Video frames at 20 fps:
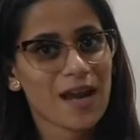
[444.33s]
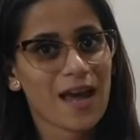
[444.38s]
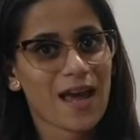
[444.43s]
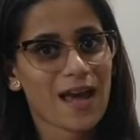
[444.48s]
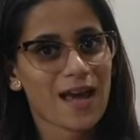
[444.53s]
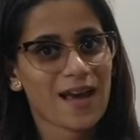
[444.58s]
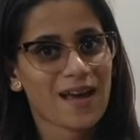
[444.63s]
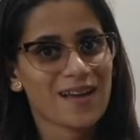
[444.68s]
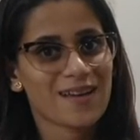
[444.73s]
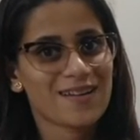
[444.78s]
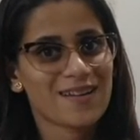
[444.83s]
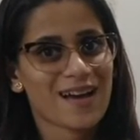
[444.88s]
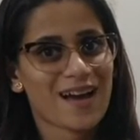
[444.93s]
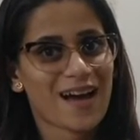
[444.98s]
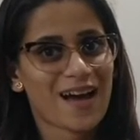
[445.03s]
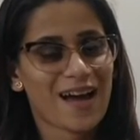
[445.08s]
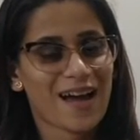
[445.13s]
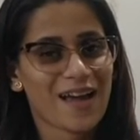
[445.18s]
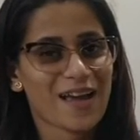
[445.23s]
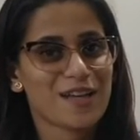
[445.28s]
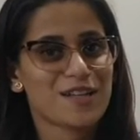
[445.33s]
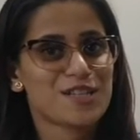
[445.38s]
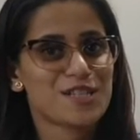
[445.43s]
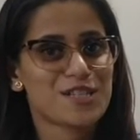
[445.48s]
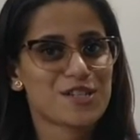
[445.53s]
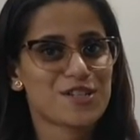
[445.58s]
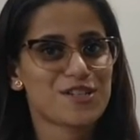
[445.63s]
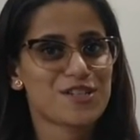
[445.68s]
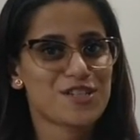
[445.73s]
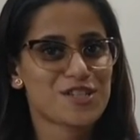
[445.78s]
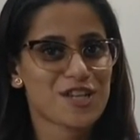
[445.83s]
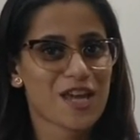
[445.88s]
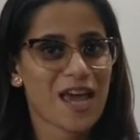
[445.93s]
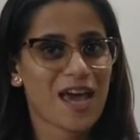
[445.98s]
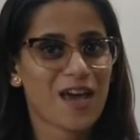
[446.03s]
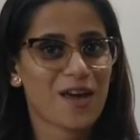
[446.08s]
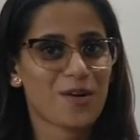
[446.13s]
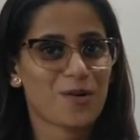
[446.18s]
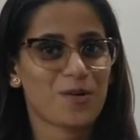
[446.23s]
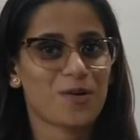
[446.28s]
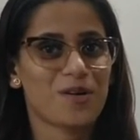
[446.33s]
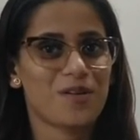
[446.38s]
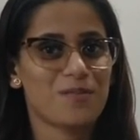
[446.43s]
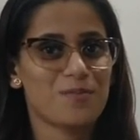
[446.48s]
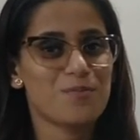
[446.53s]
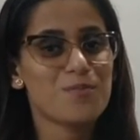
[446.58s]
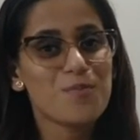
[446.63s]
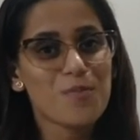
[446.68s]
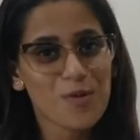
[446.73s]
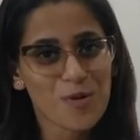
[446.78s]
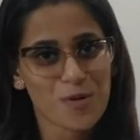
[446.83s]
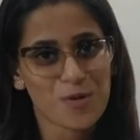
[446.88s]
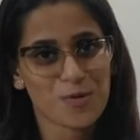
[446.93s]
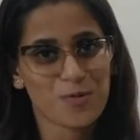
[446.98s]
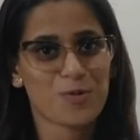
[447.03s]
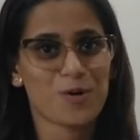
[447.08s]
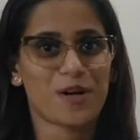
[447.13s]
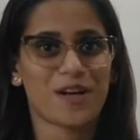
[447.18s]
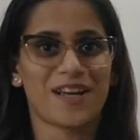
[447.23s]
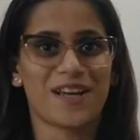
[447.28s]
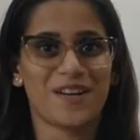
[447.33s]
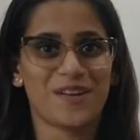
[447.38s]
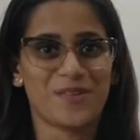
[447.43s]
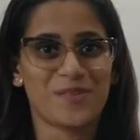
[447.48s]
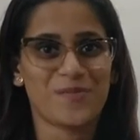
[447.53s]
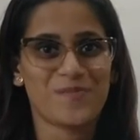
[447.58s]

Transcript: and I should share more what I know.